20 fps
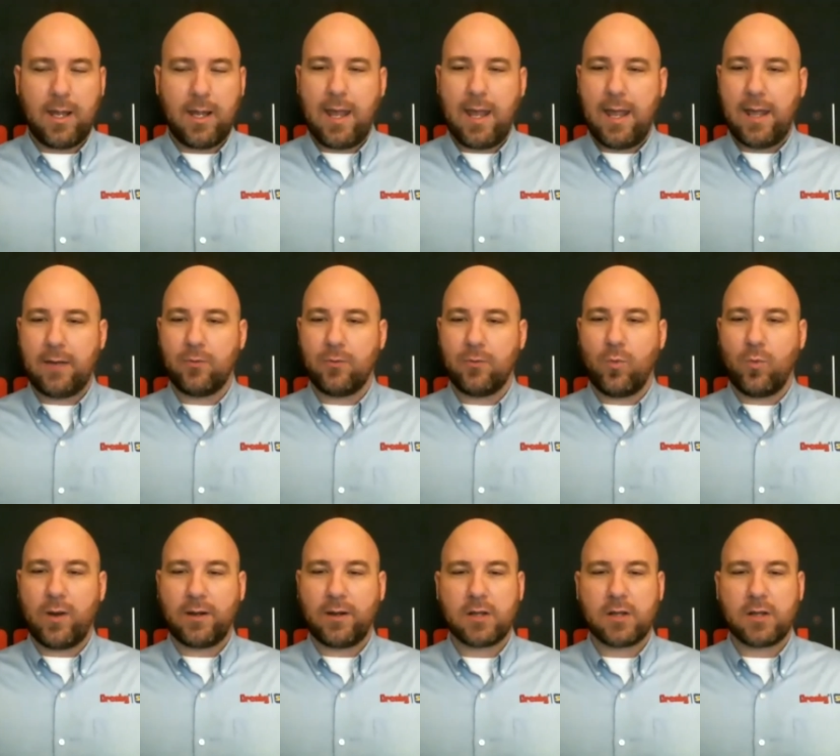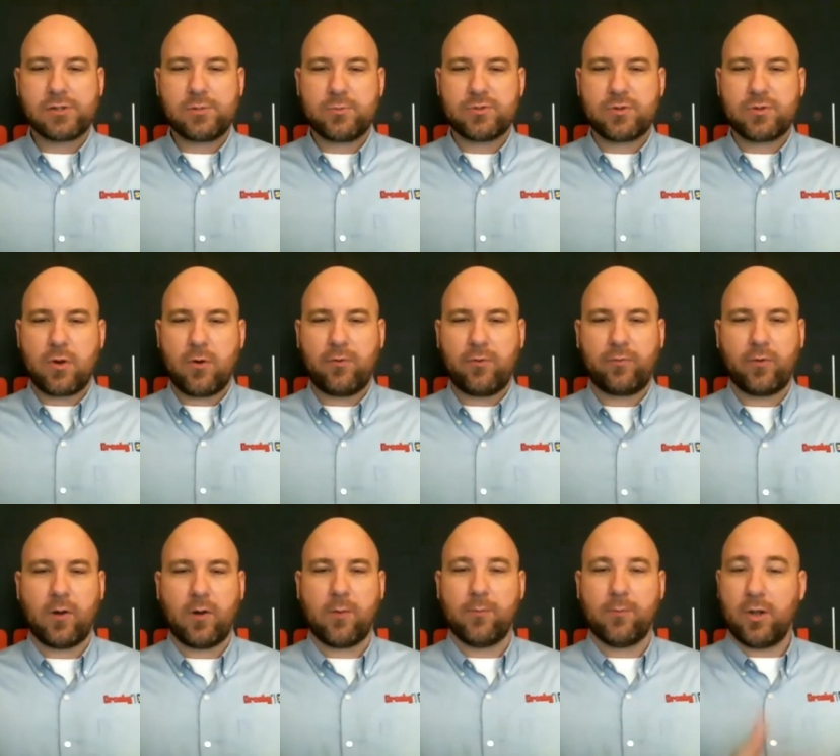And when customers go
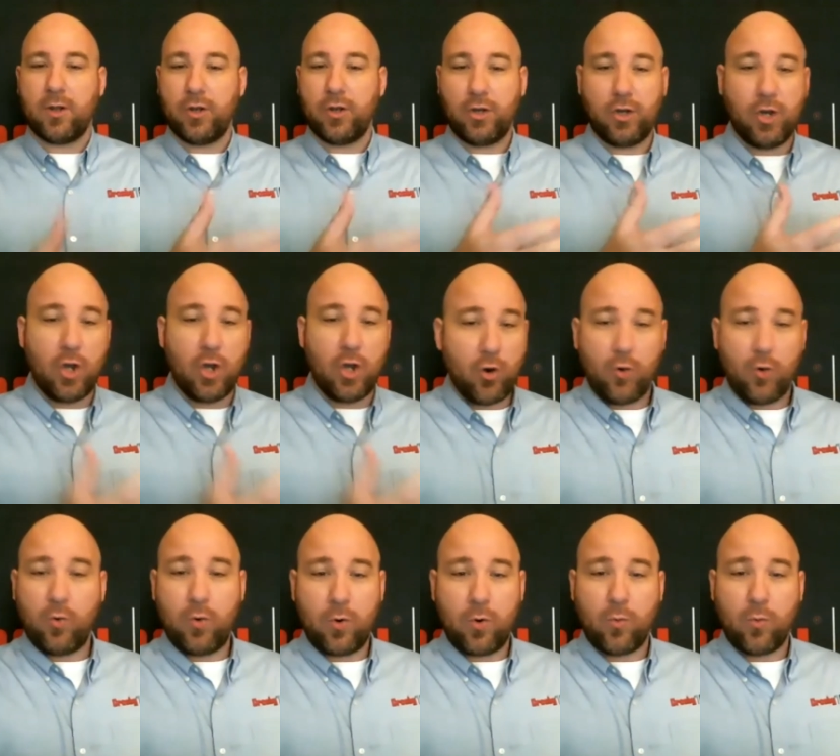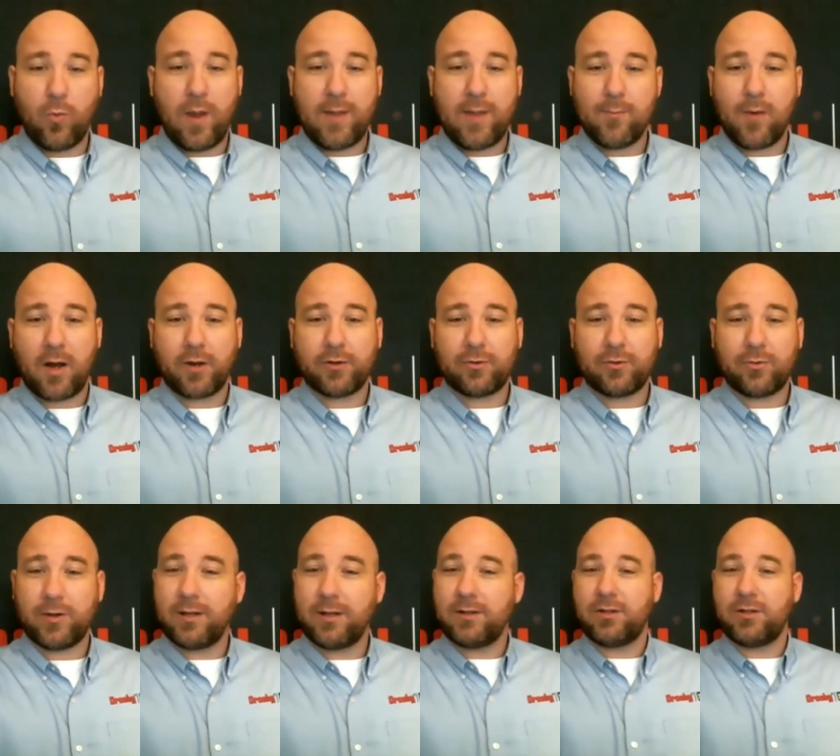from no weight
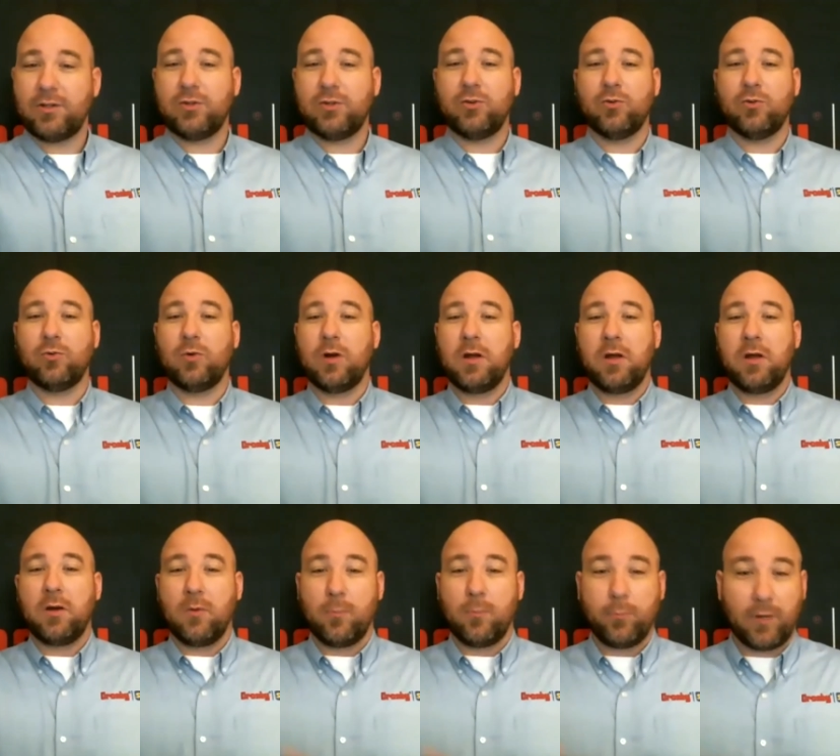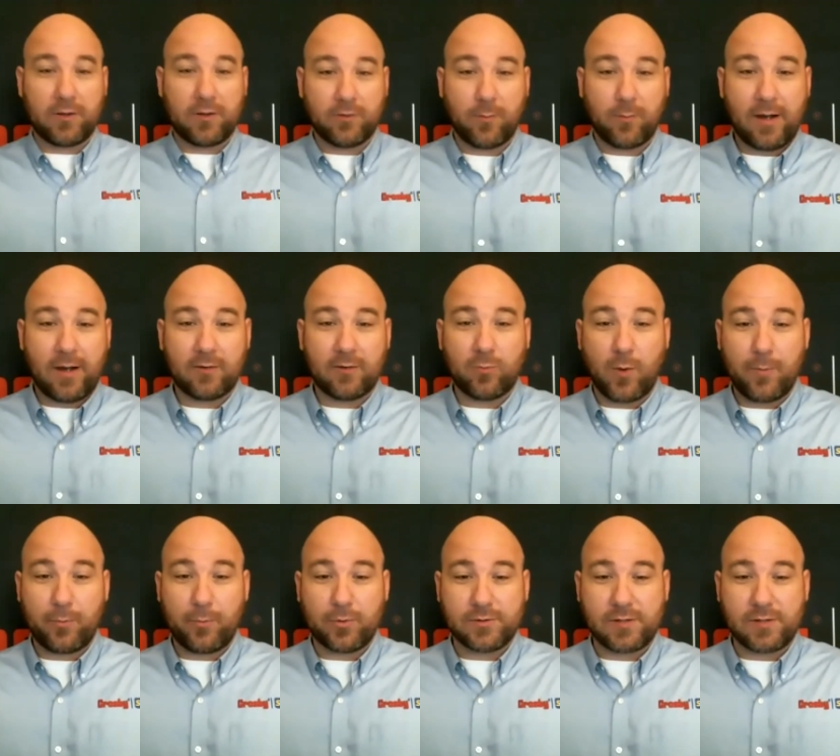monitoring to plus or minus
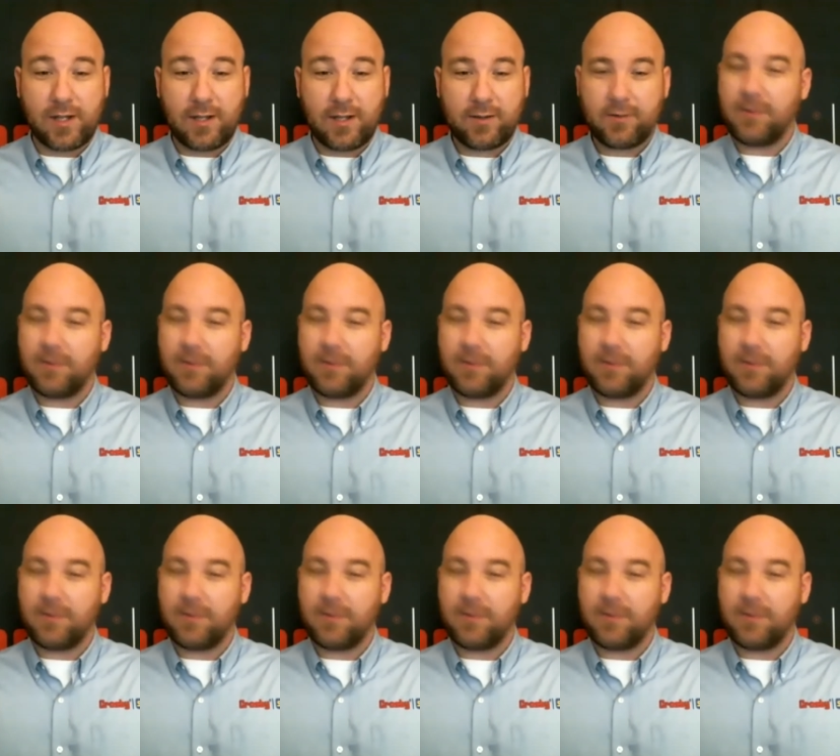1%,